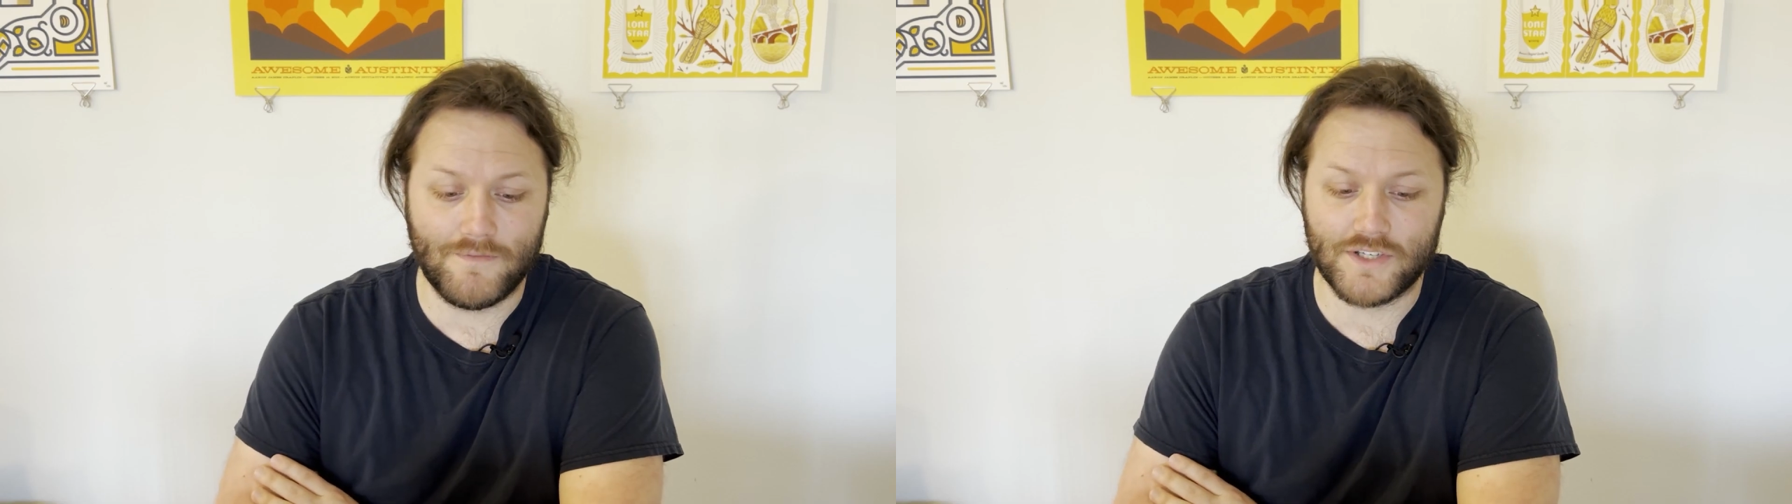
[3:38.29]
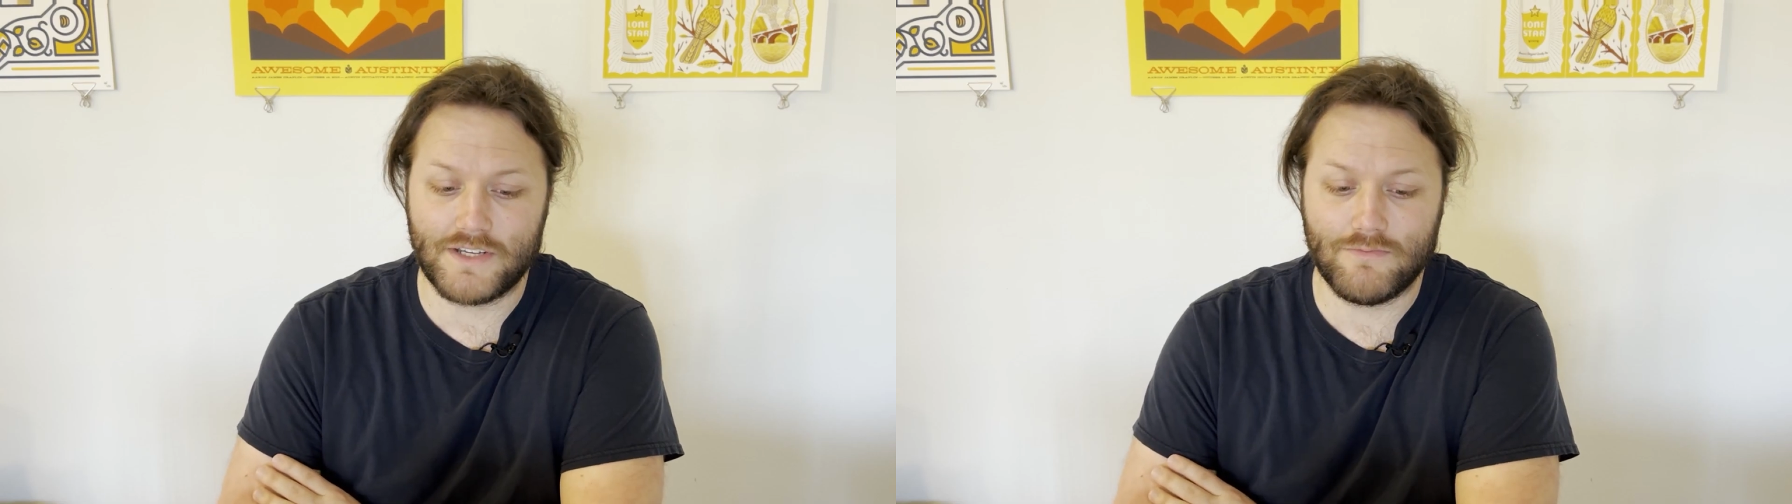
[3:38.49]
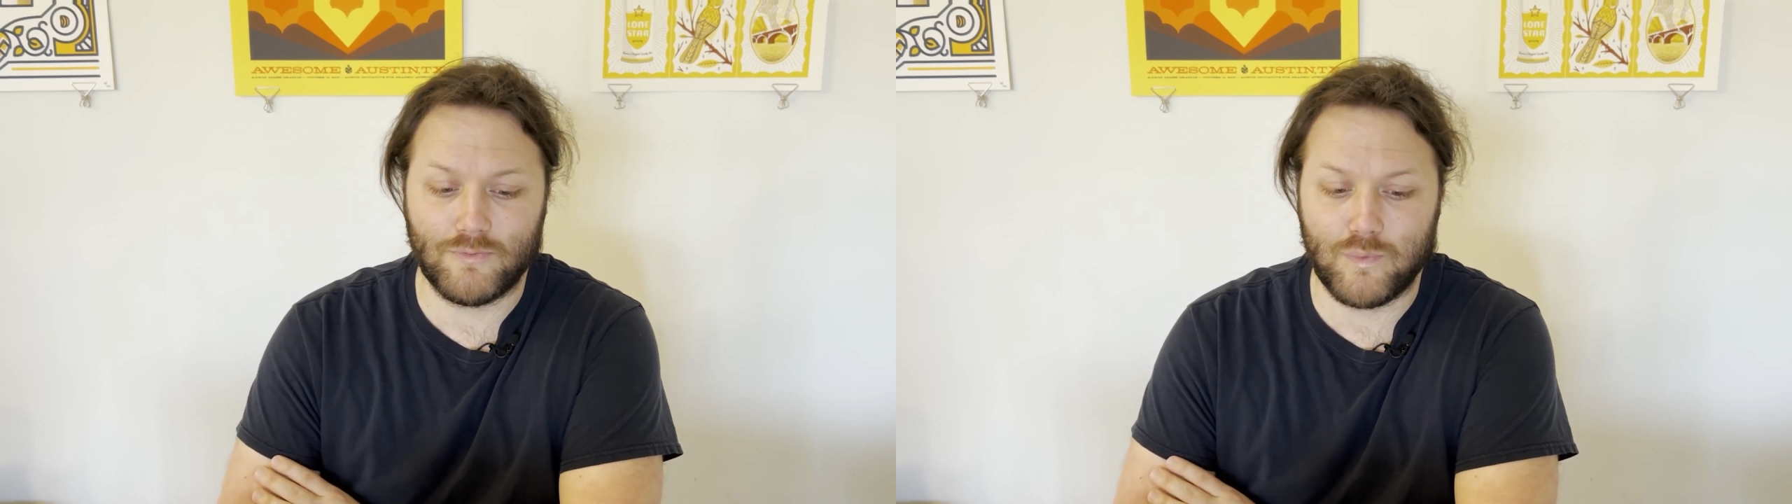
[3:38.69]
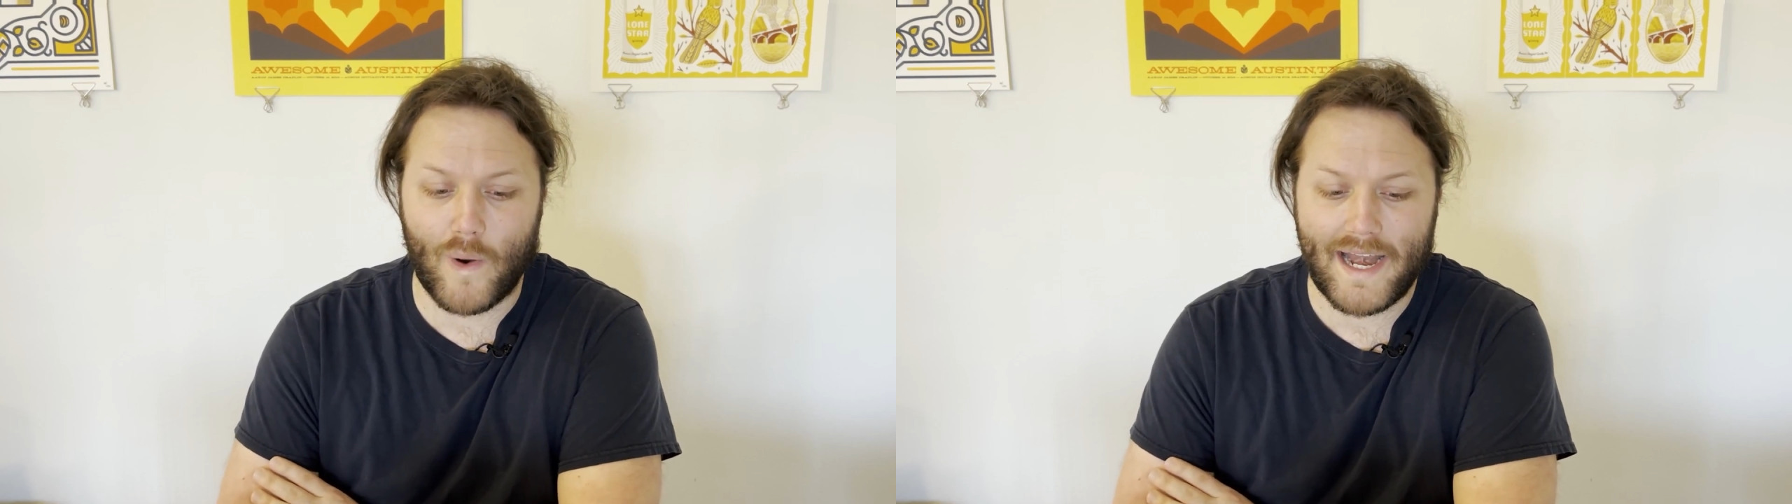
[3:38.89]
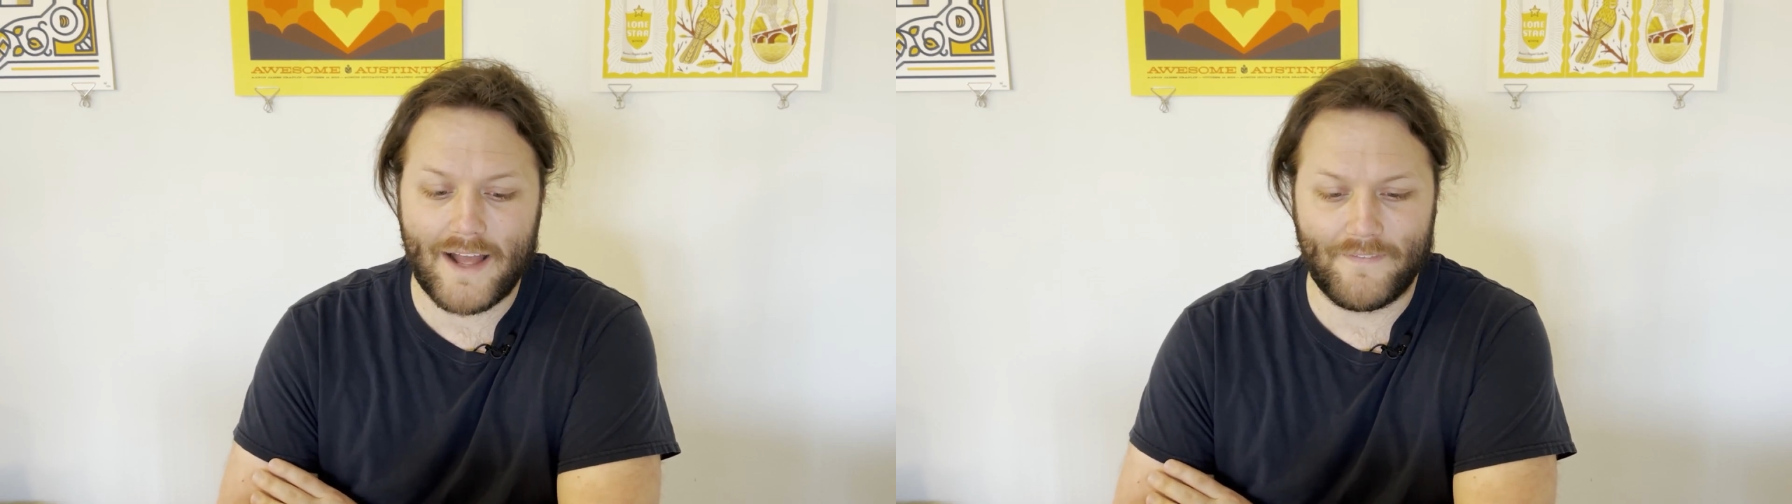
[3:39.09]
just
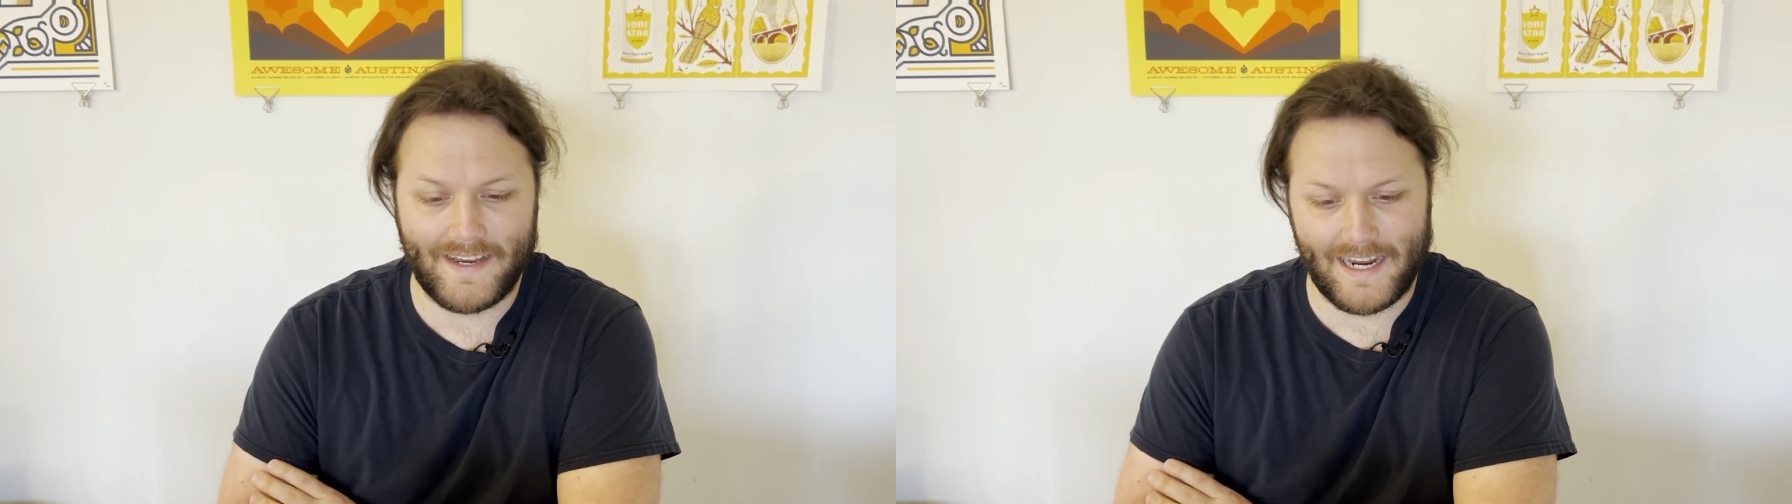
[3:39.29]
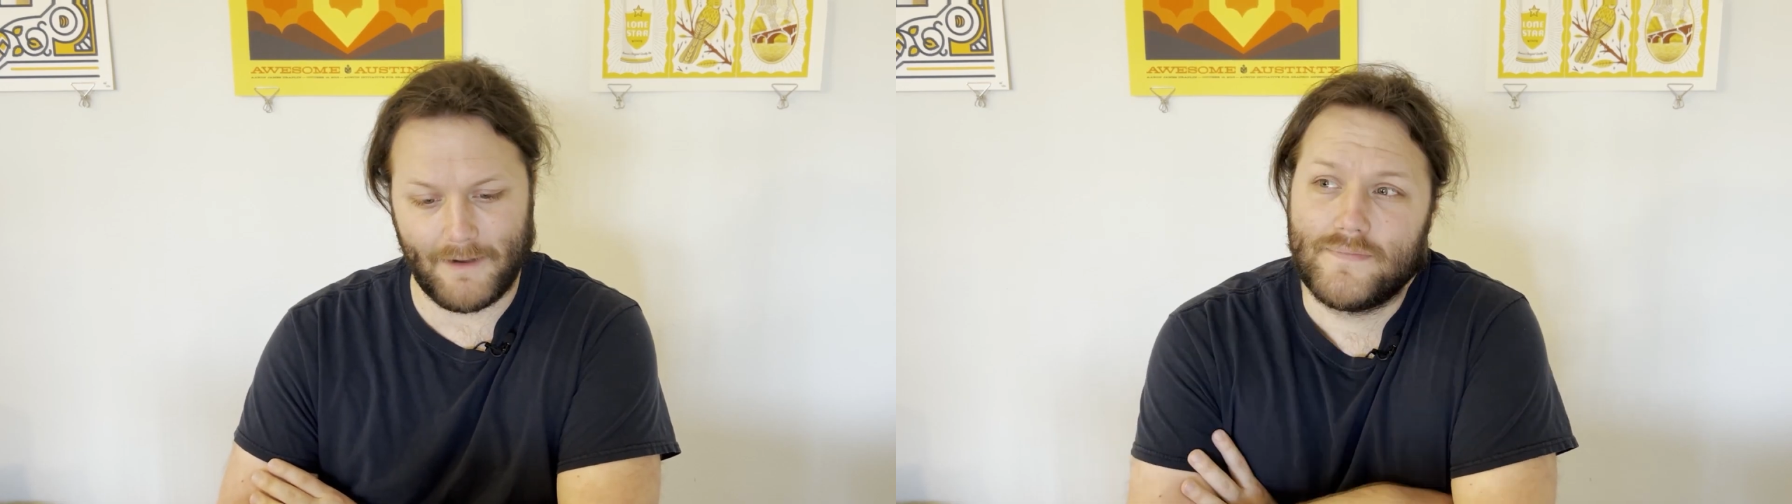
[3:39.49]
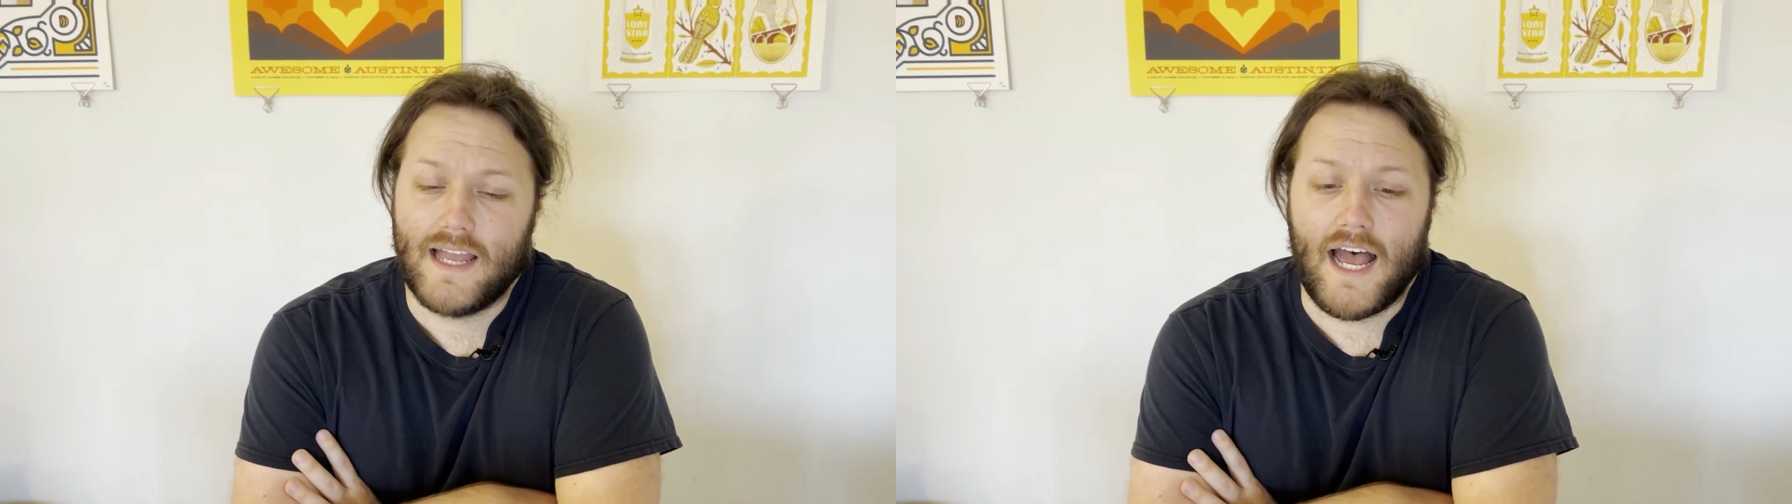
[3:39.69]
right out the gate.